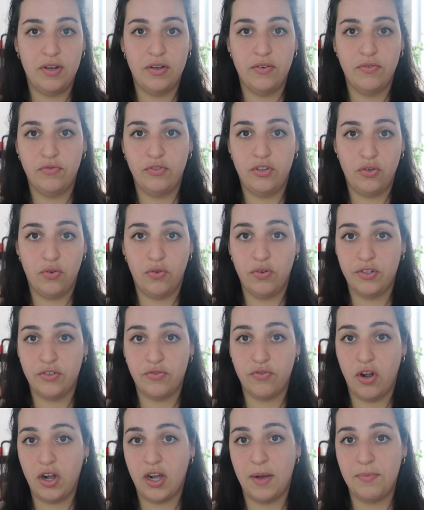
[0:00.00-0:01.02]
and Dolores
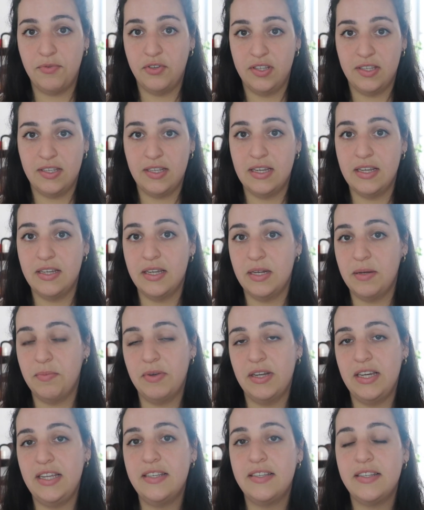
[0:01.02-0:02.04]
rock up to this Linden
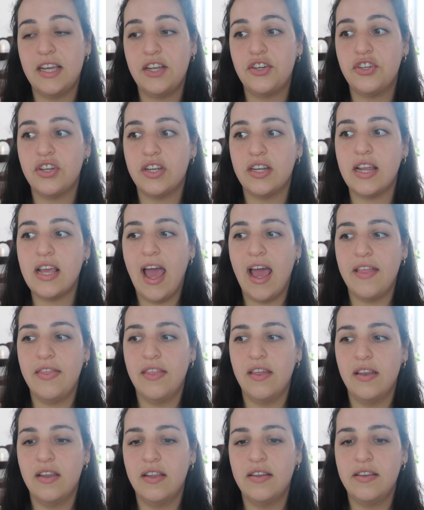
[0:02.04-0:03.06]
police station. And the
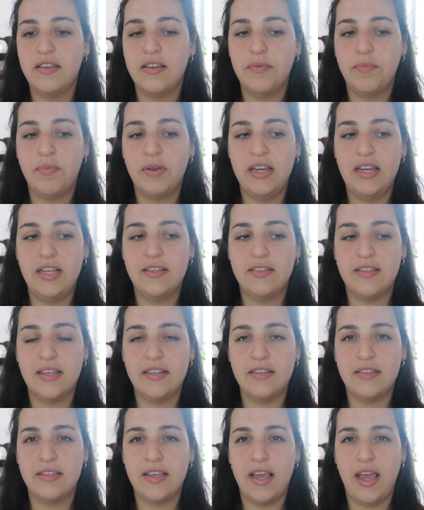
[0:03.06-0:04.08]
Linden police then
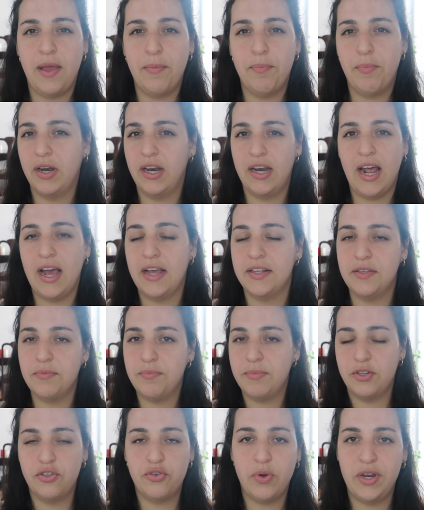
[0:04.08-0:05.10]
say, but it hasn't
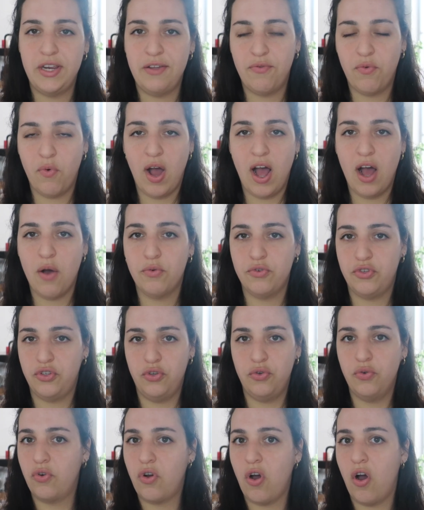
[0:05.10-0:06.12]
been 24 hours.
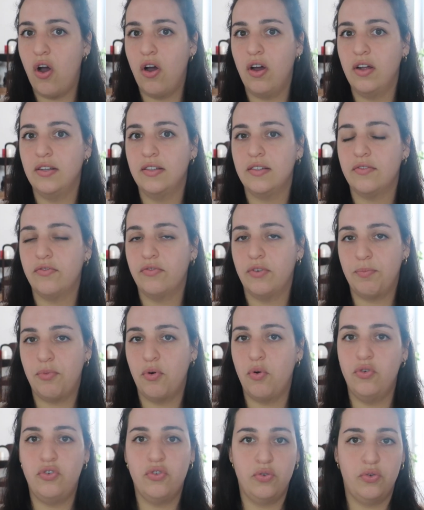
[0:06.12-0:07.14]
You can't
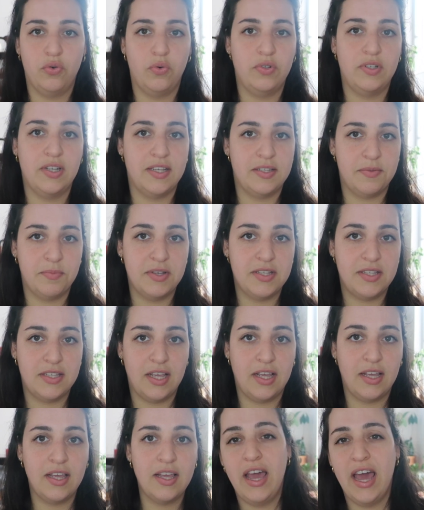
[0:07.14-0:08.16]
report your daughter as
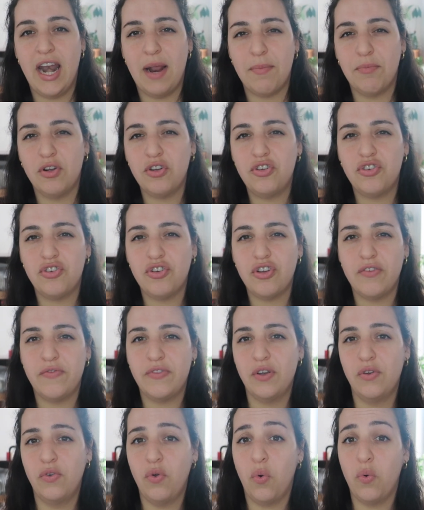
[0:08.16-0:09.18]
missing. And I'm not sure if the
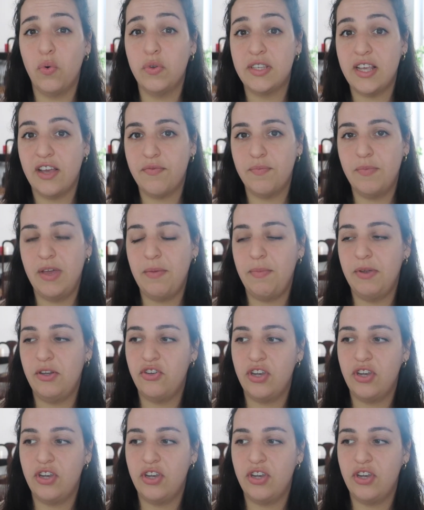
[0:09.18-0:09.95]
laws have maybe